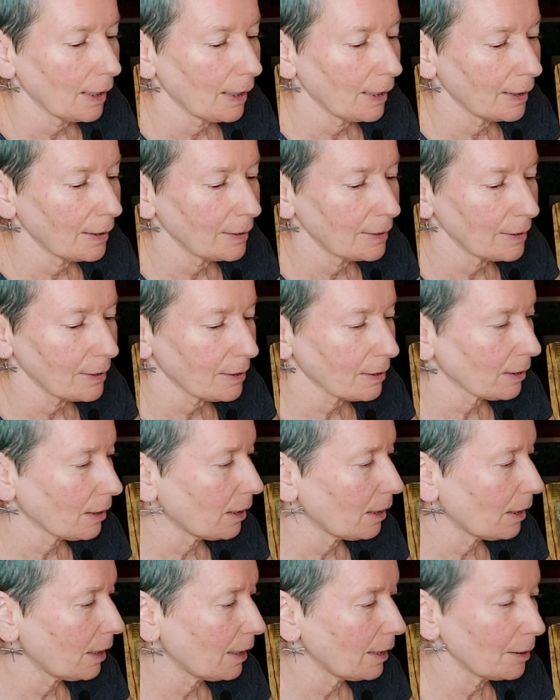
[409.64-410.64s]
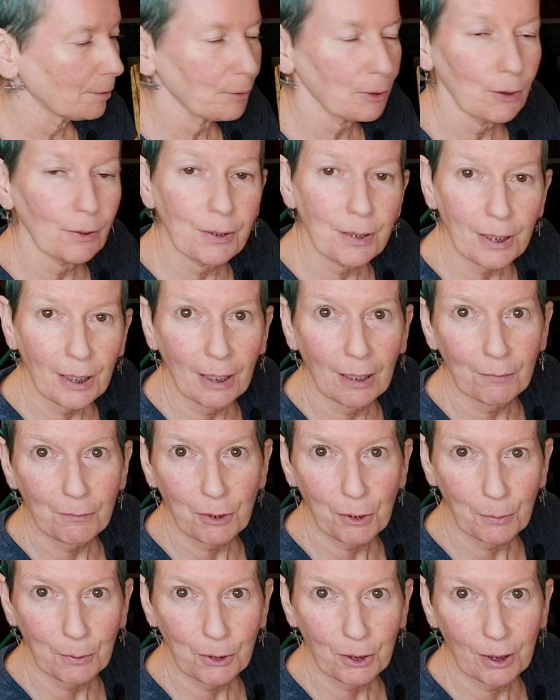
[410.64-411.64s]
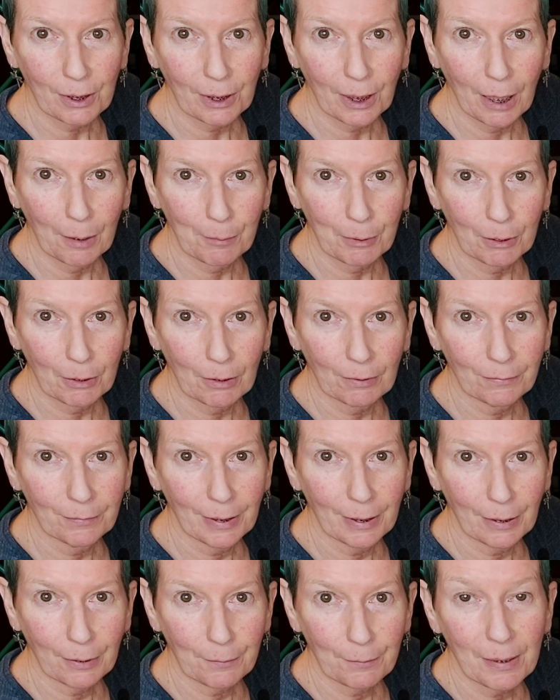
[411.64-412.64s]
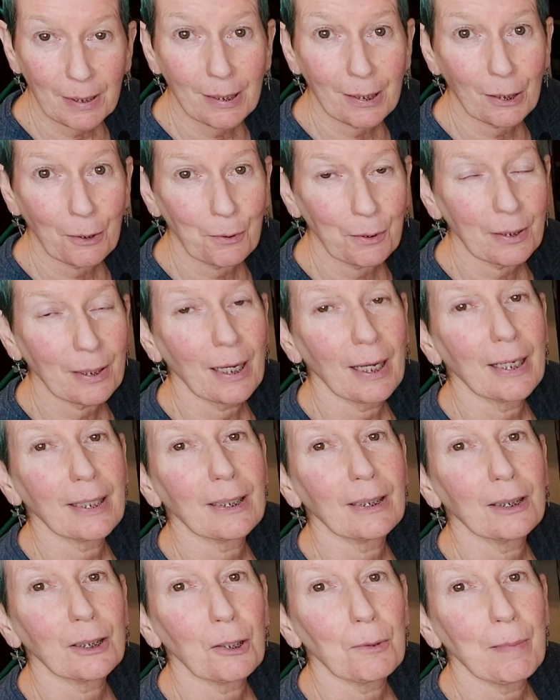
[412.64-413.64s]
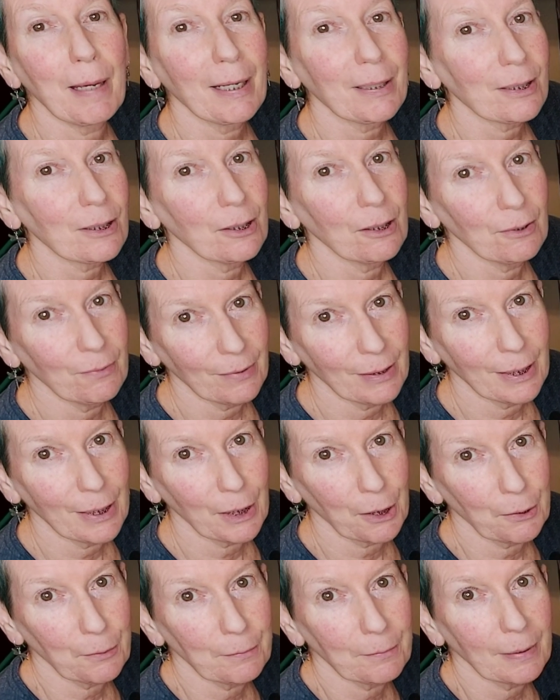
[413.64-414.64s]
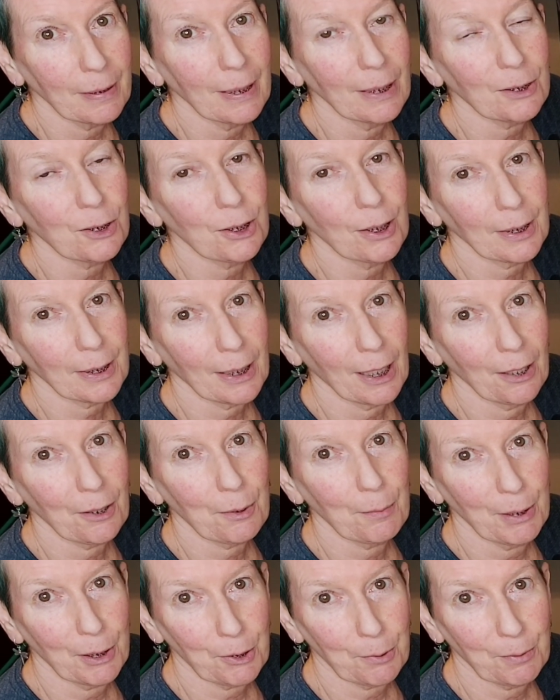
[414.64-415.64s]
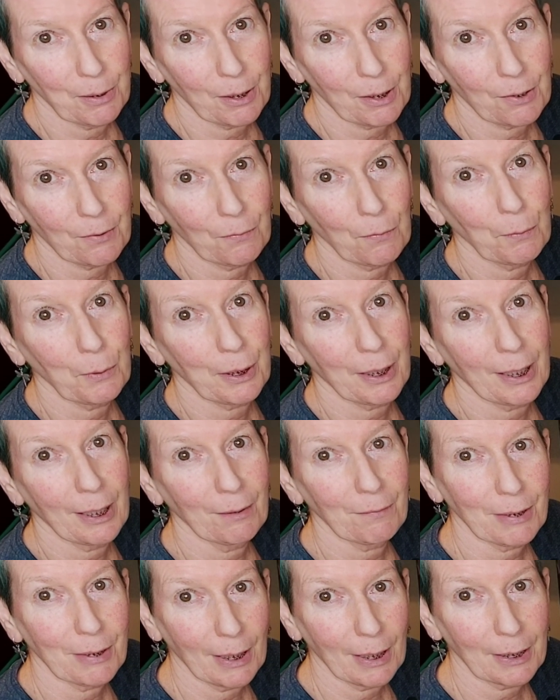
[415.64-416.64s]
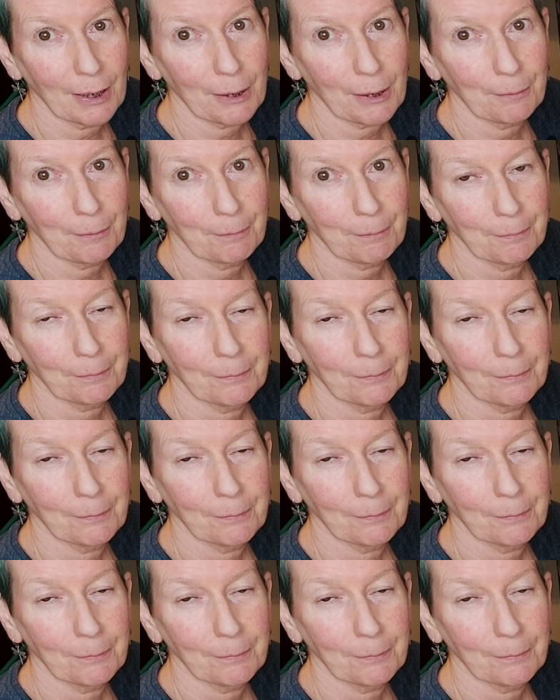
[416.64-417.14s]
And I am going to have to switch the camera off now so that I can go back to her video and check out the measurements for what I have to cut.